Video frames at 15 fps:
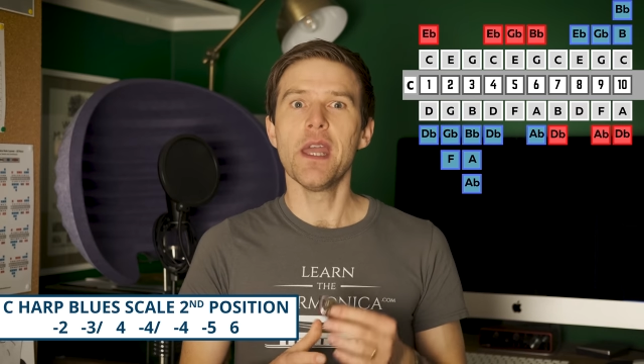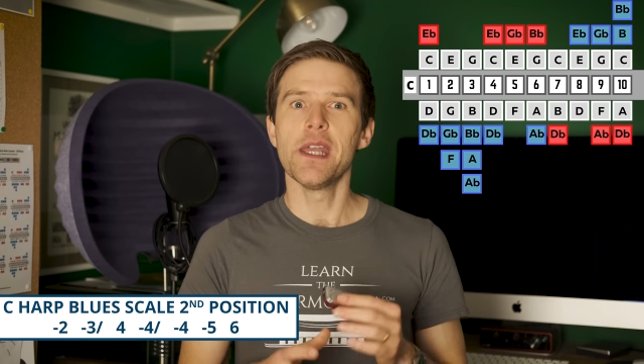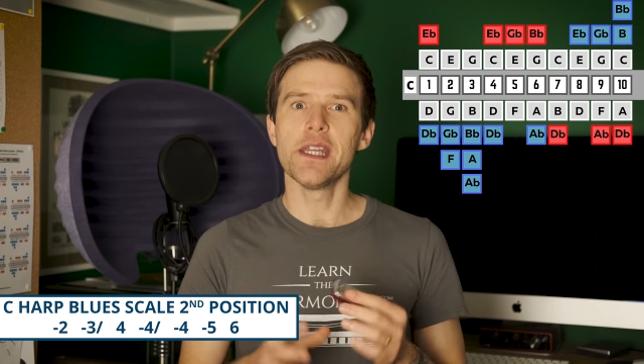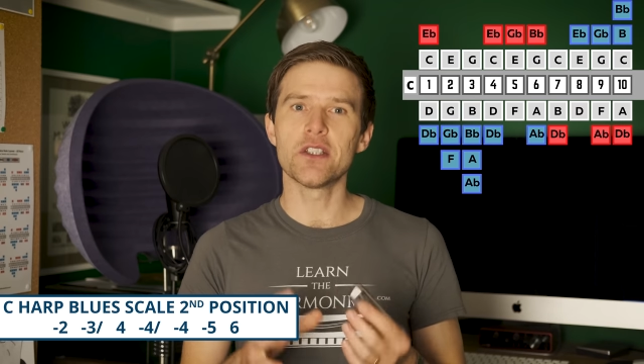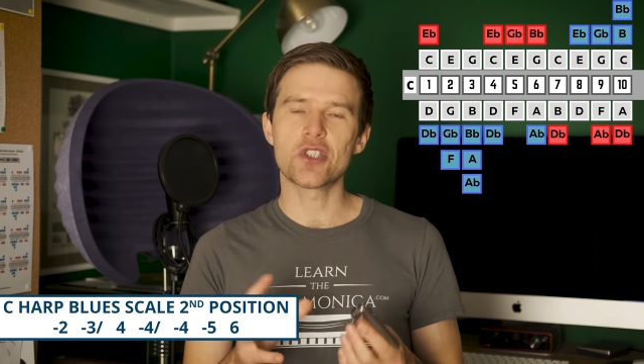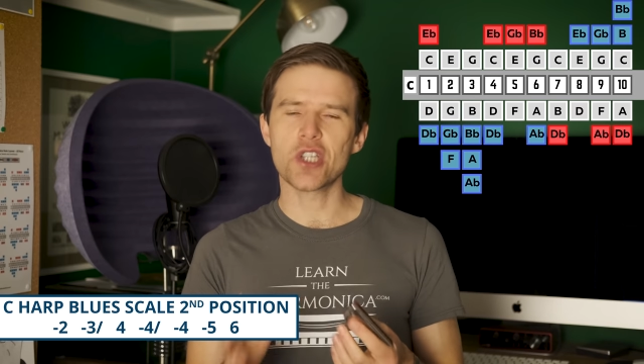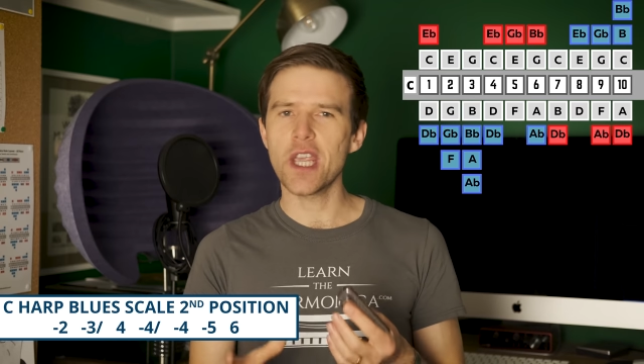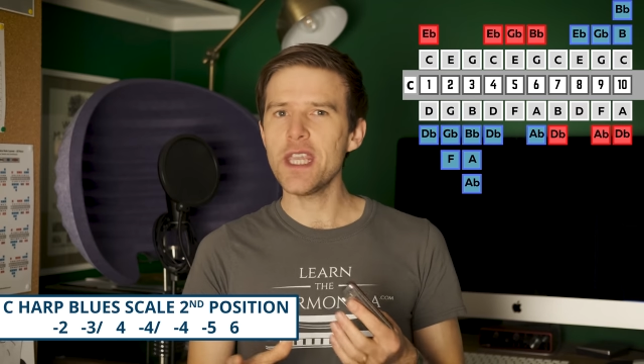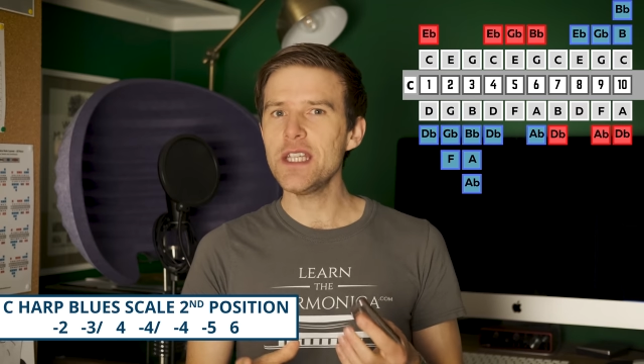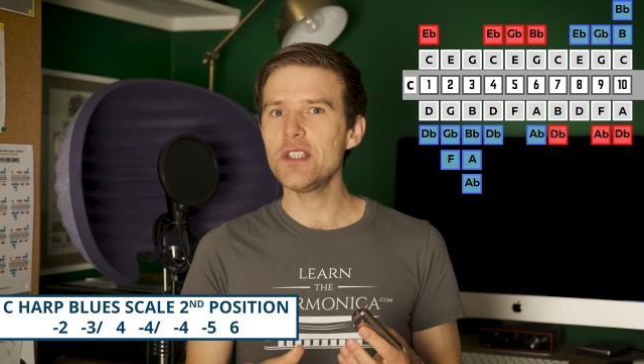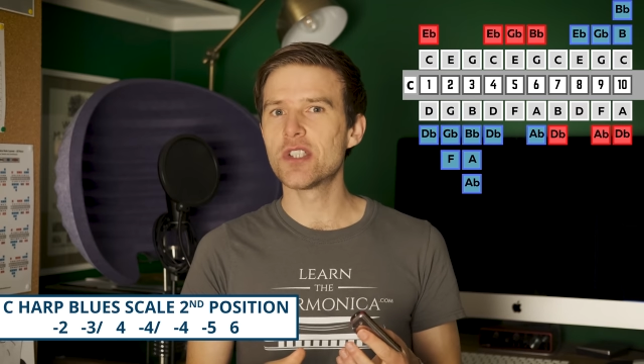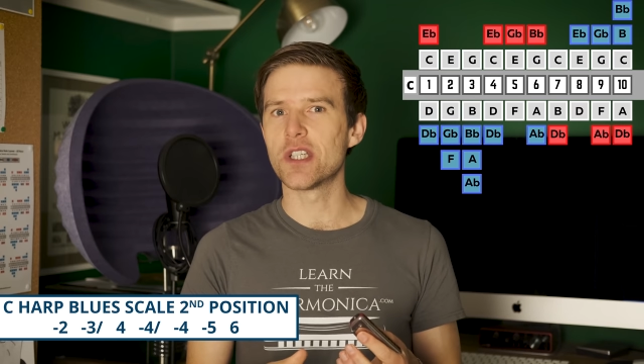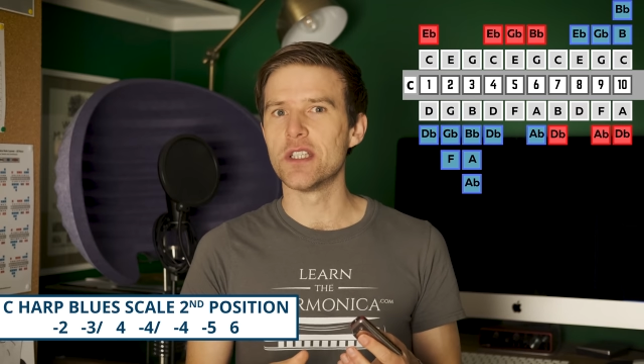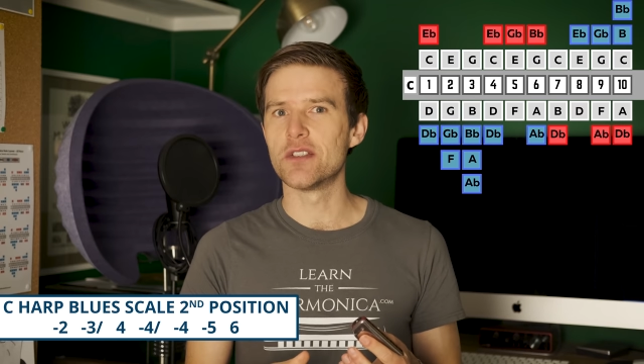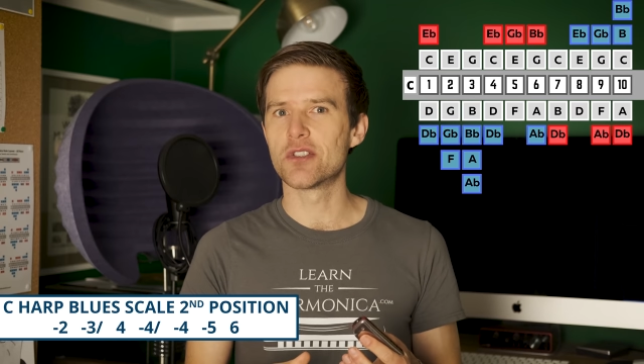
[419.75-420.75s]
it
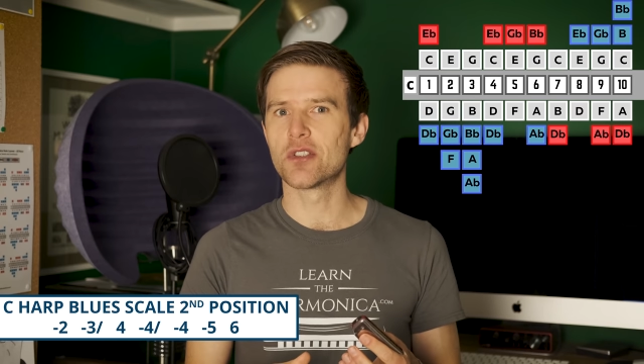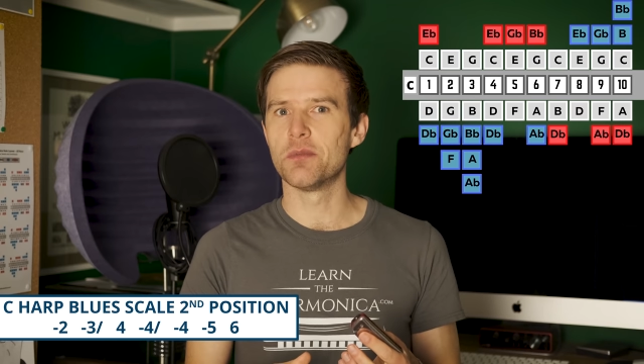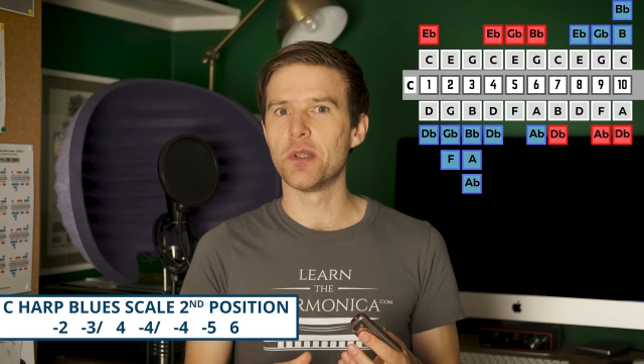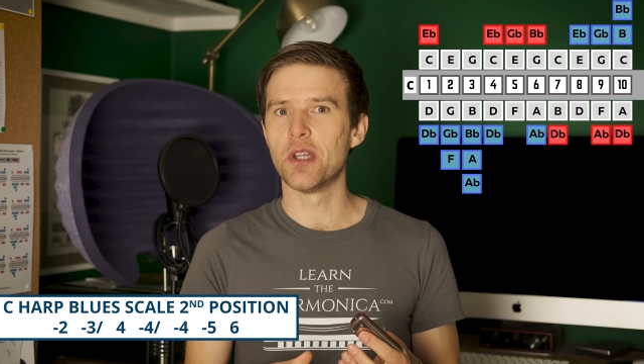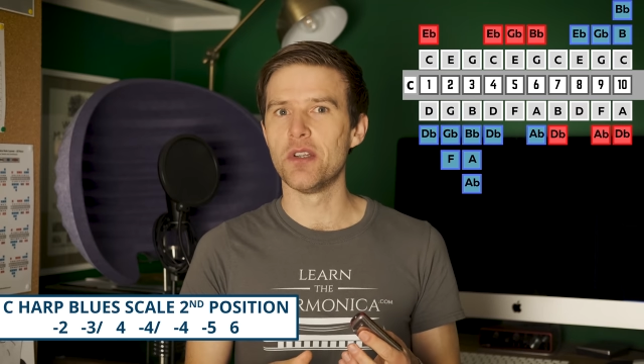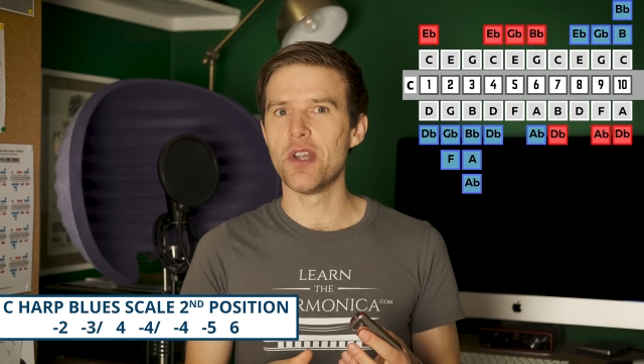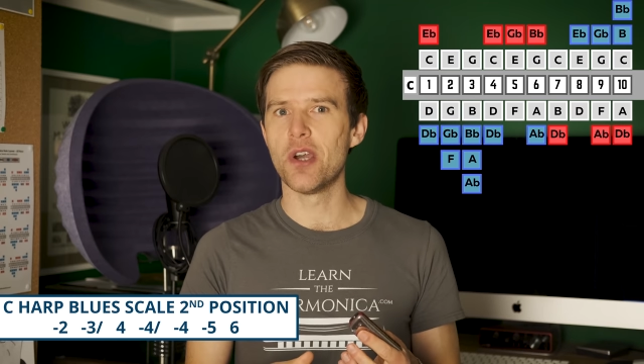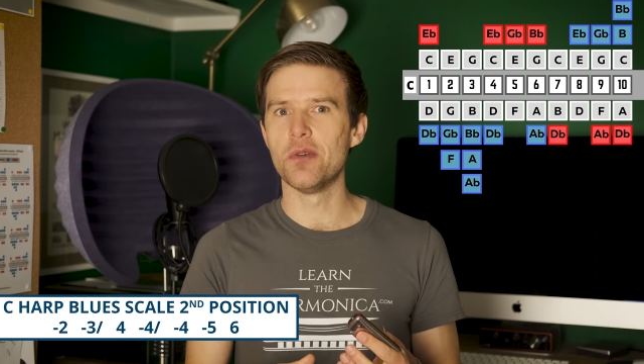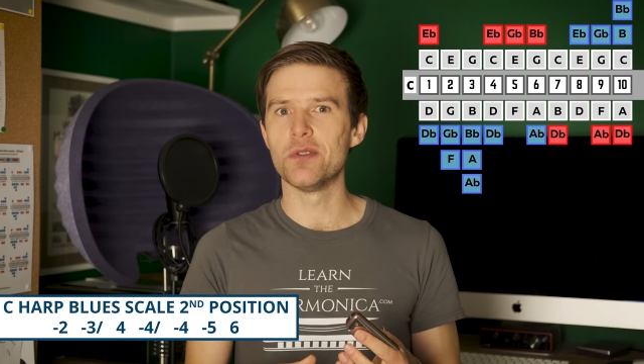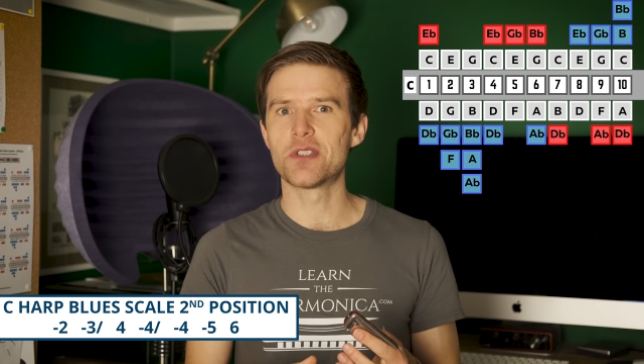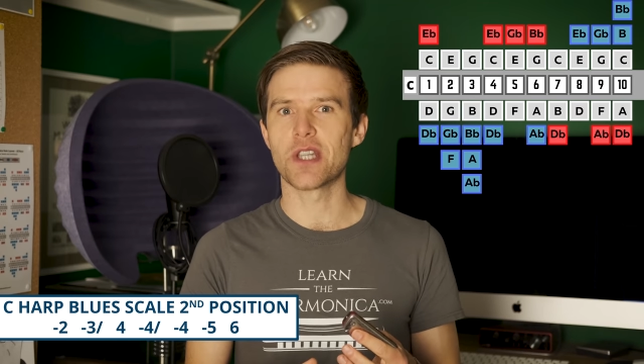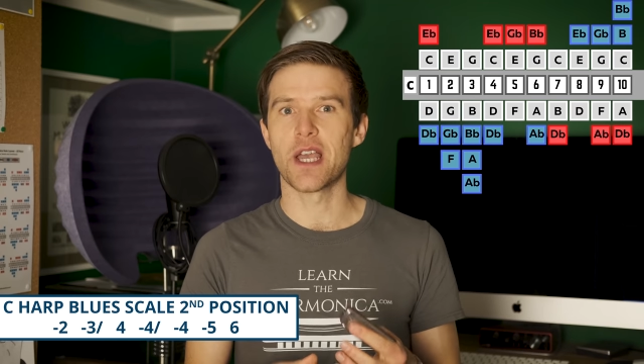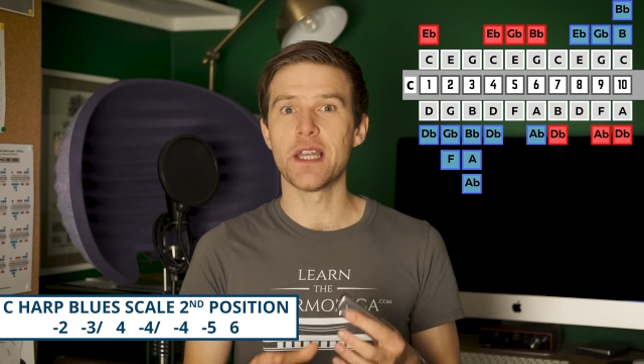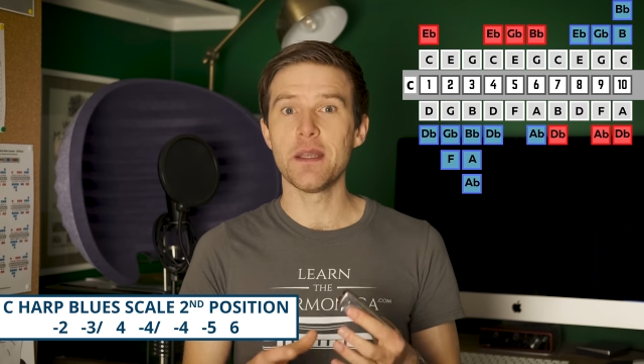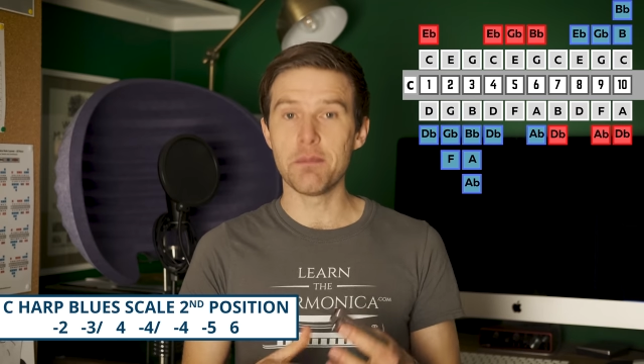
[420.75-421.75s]
changes some of the
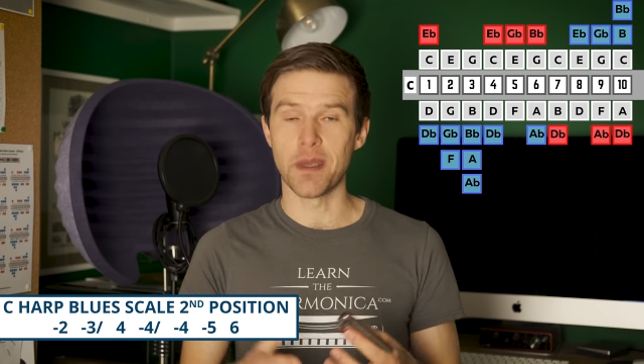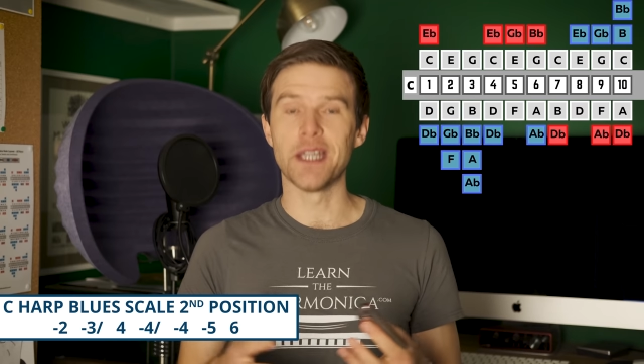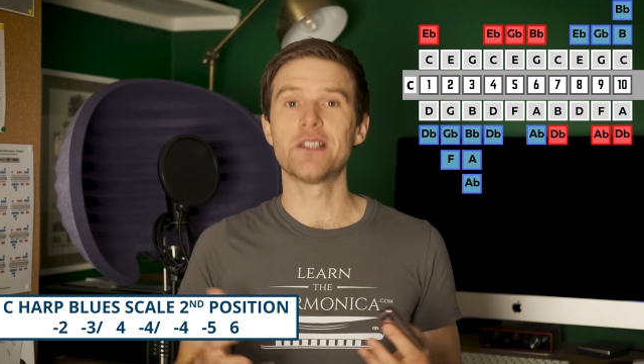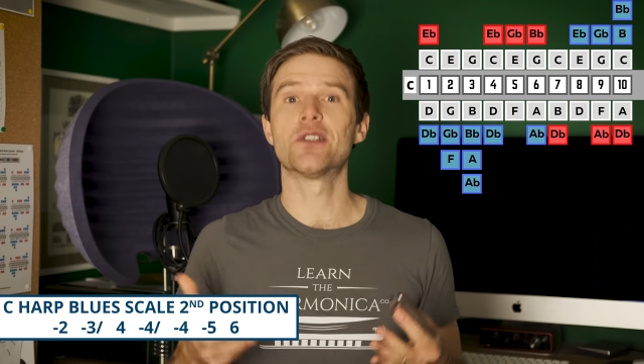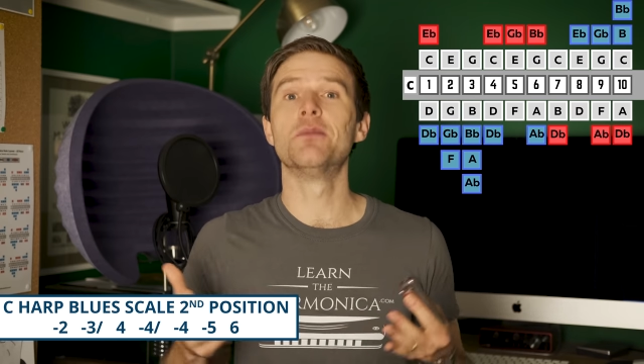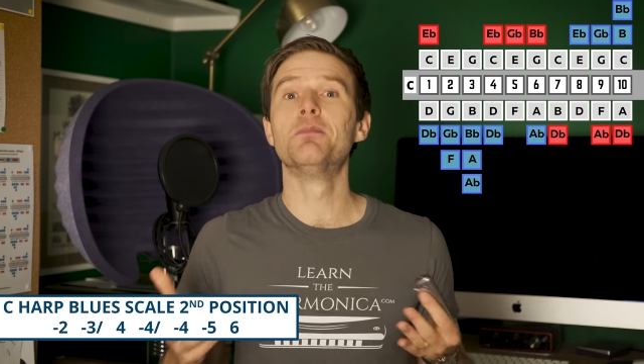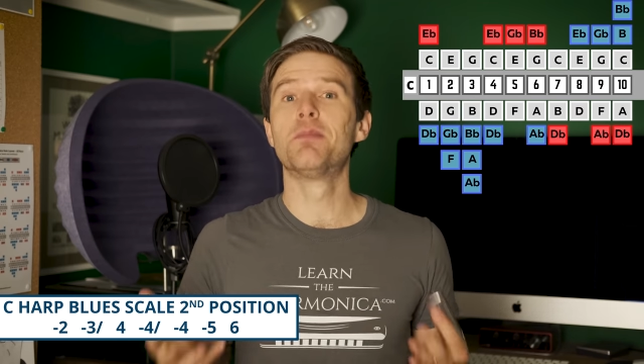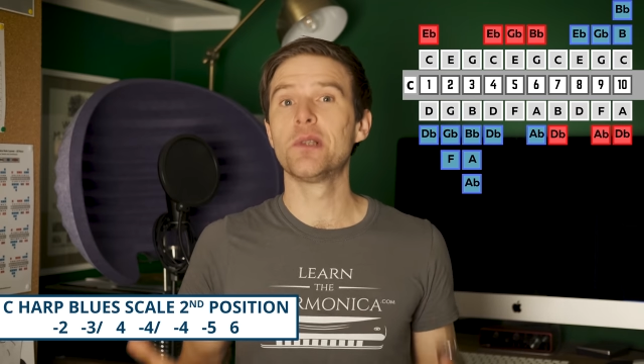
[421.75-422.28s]
notes and it makes them